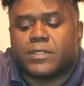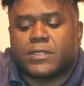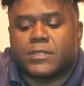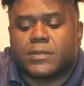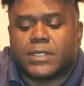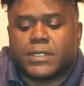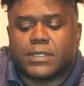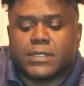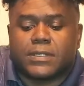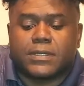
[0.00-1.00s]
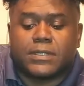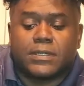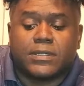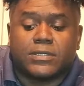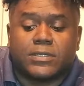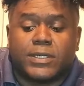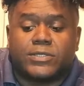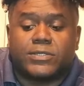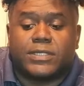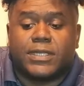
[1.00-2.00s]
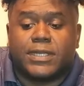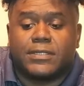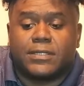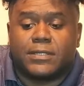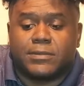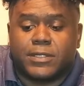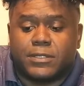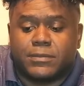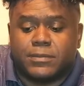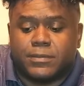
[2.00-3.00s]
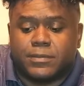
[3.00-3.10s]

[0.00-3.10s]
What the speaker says: Alright. So as you see, I dumped them.